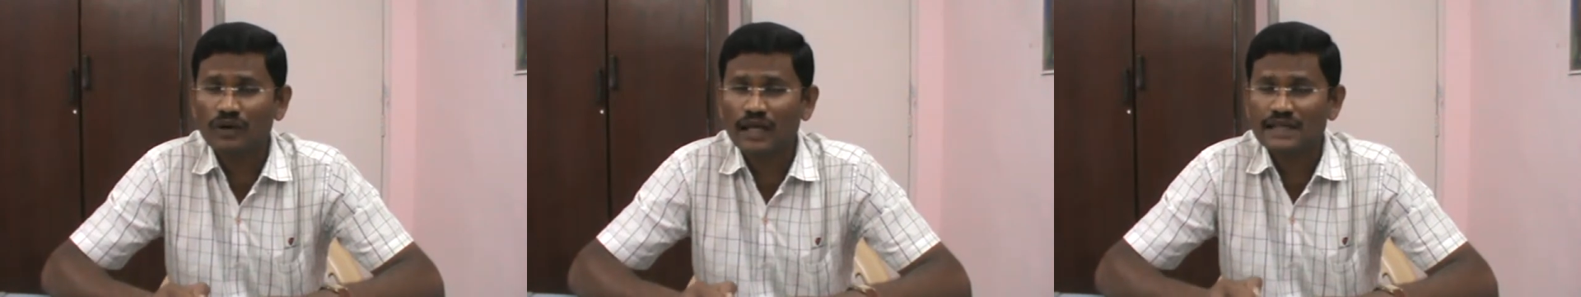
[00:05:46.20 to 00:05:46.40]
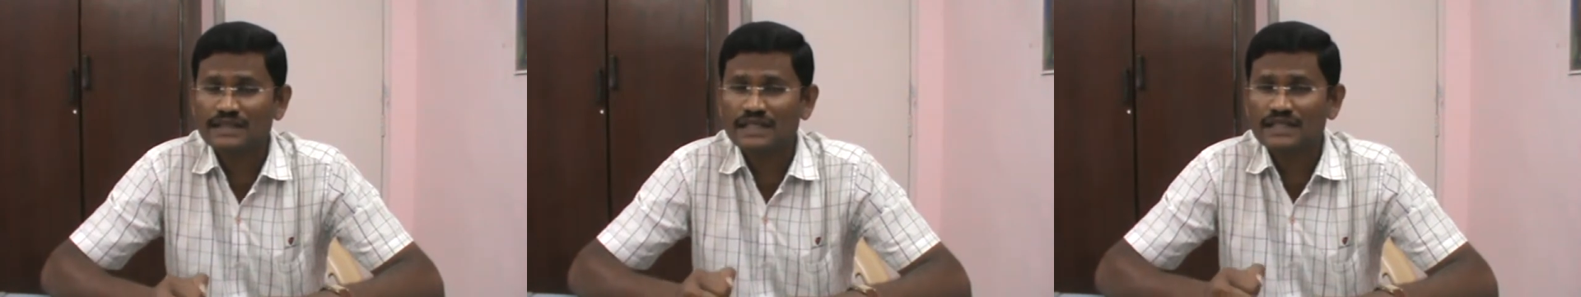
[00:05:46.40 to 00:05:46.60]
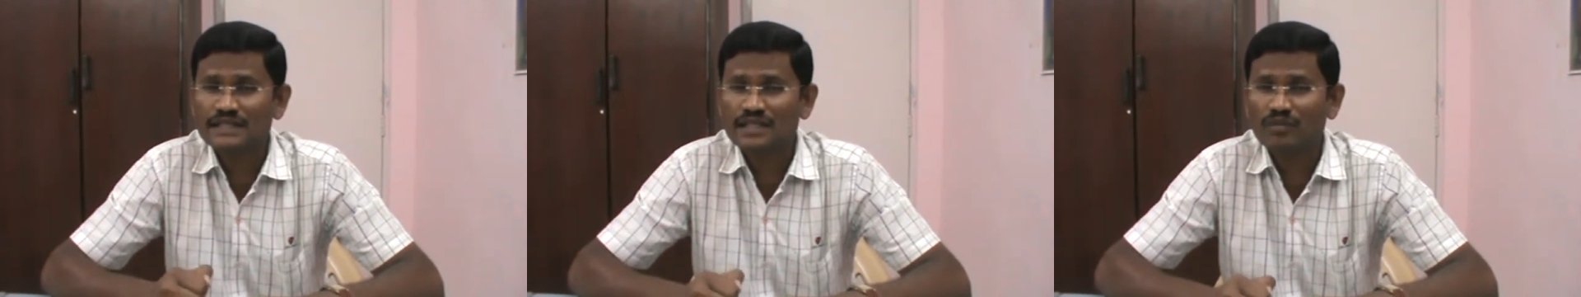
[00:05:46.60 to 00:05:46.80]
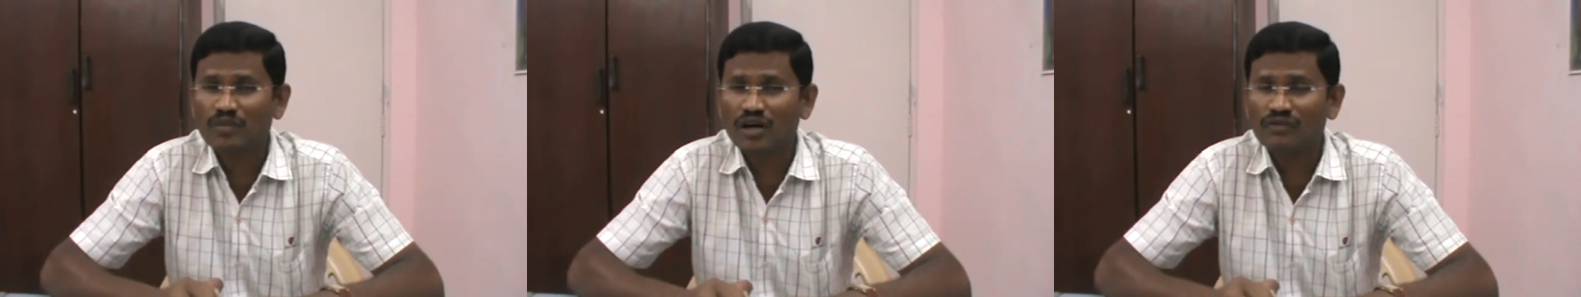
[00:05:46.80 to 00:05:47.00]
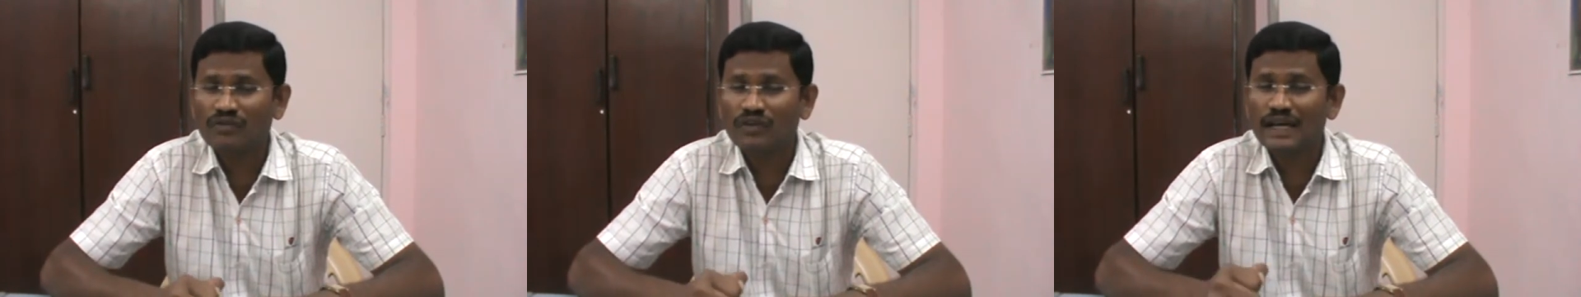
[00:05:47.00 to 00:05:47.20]
a system
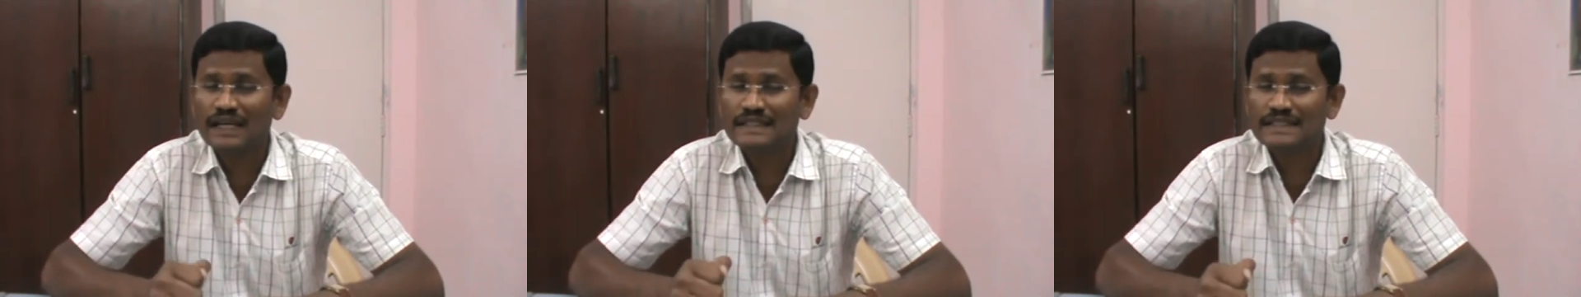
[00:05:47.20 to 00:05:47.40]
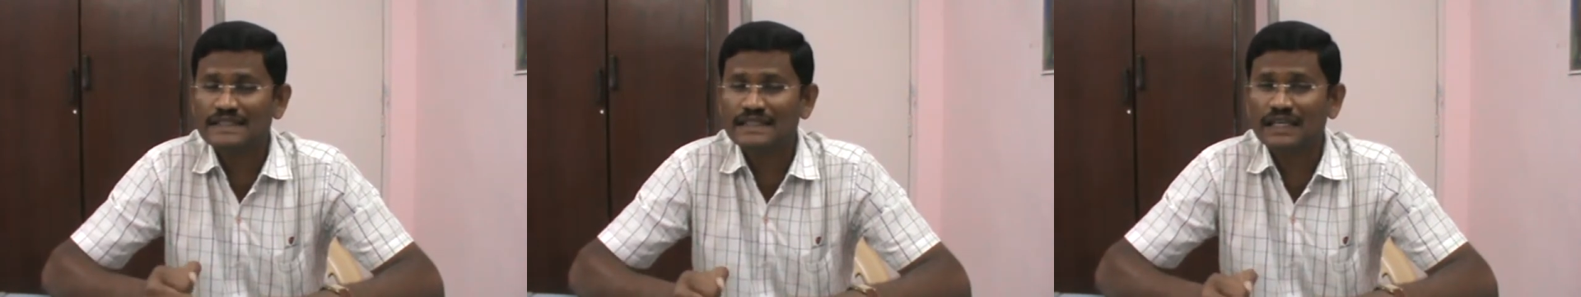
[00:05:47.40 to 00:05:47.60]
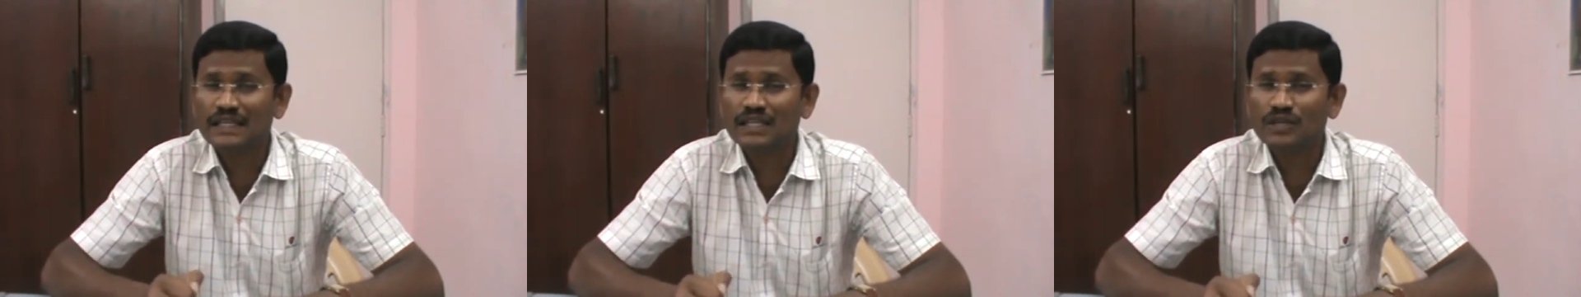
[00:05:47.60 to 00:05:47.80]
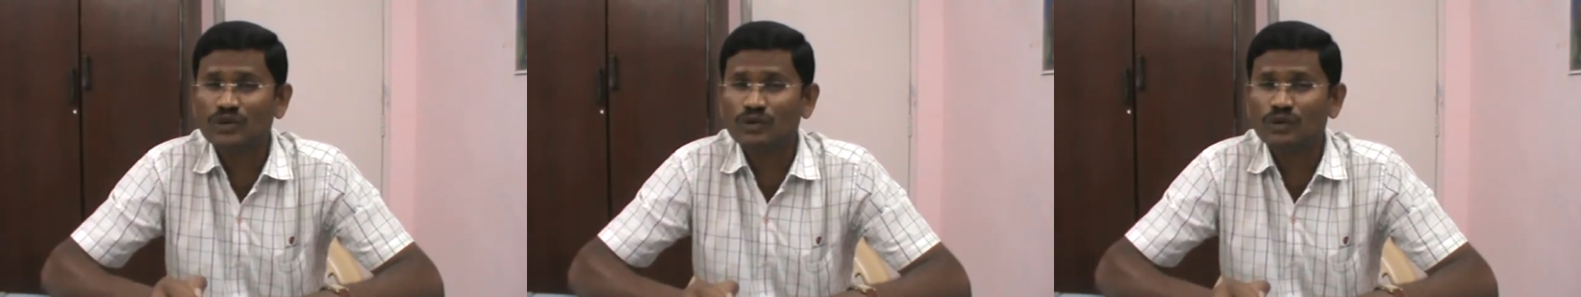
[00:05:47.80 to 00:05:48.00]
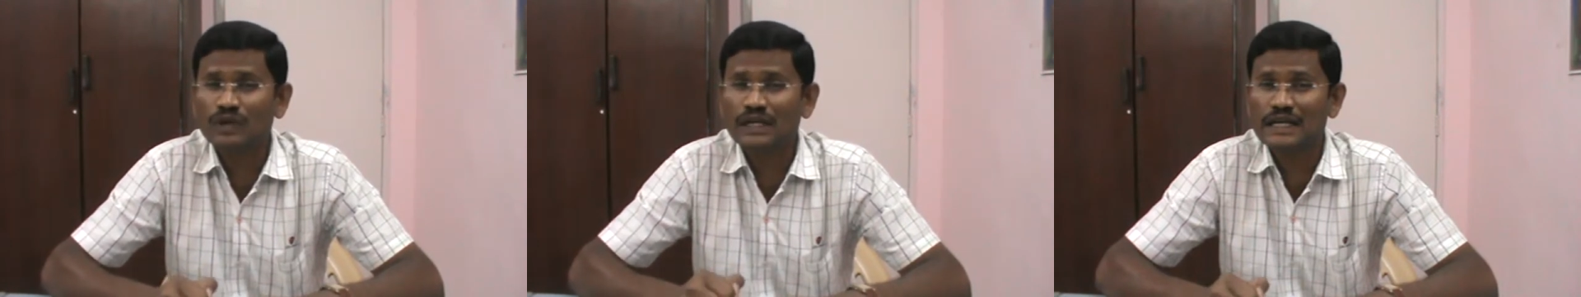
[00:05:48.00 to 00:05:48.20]
of
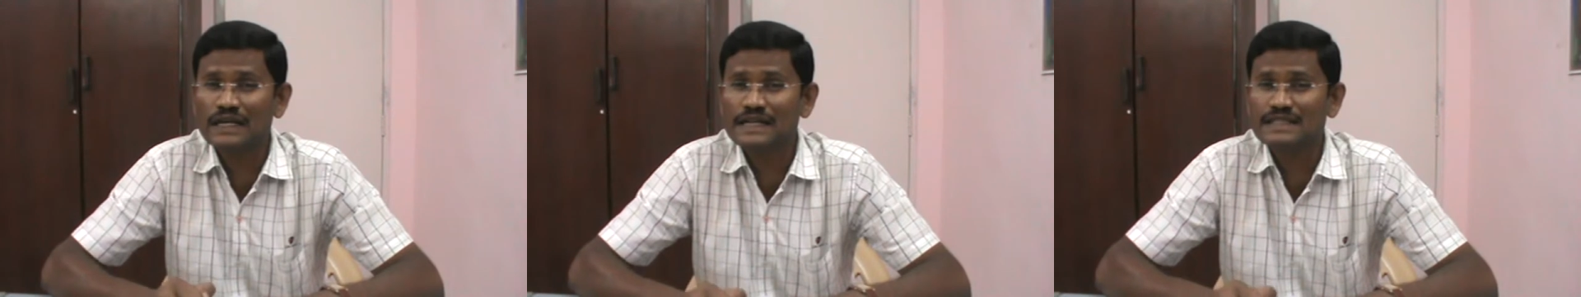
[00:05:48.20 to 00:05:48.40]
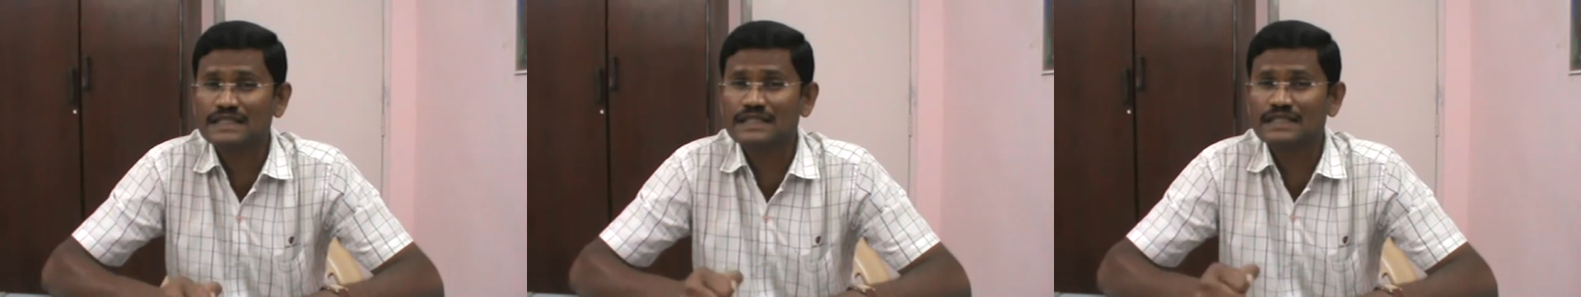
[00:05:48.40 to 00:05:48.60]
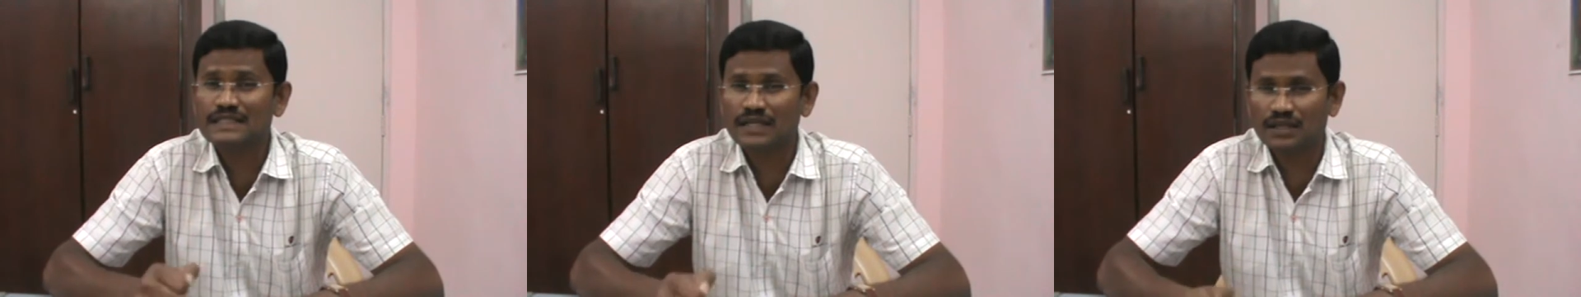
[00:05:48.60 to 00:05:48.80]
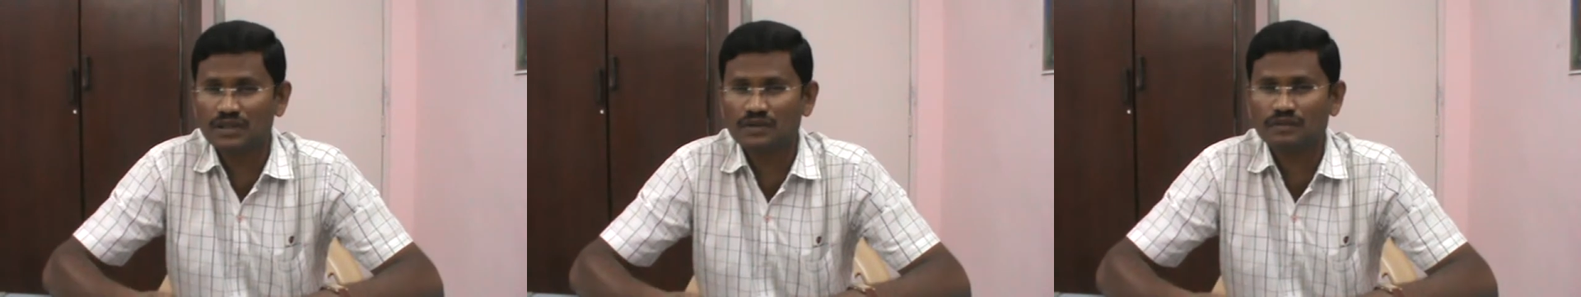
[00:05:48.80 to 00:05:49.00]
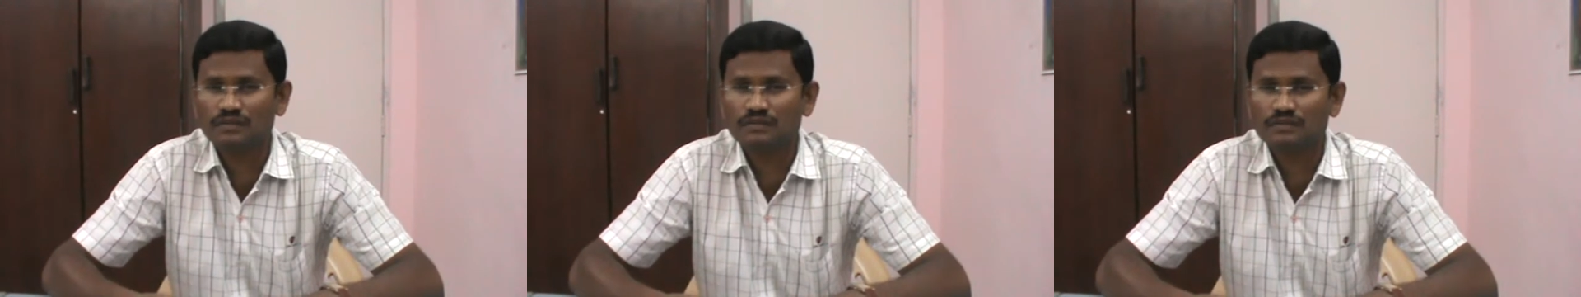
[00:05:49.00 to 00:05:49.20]
incentive and
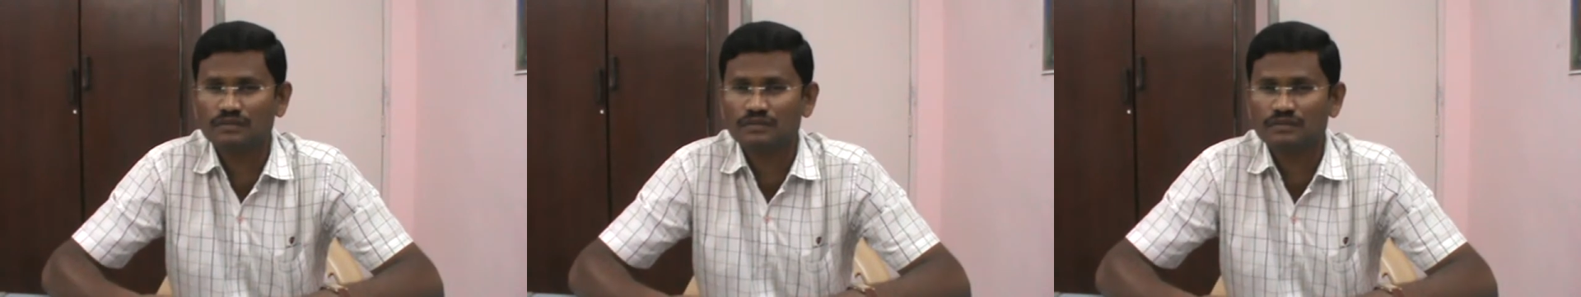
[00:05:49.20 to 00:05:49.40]
disincentive.